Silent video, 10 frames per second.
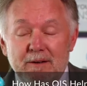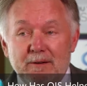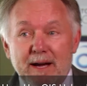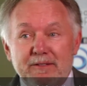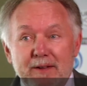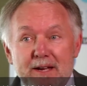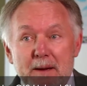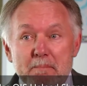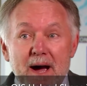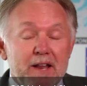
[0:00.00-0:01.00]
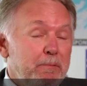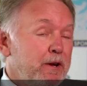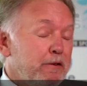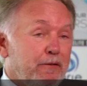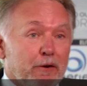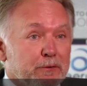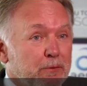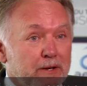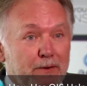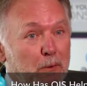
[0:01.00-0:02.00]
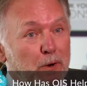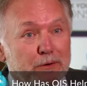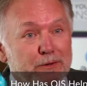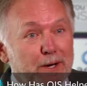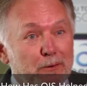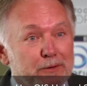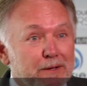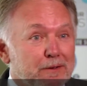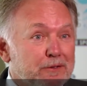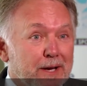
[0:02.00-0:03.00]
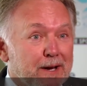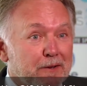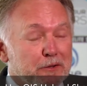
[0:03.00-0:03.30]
I think I might have been at the first one. If I wasn't, I was at the second.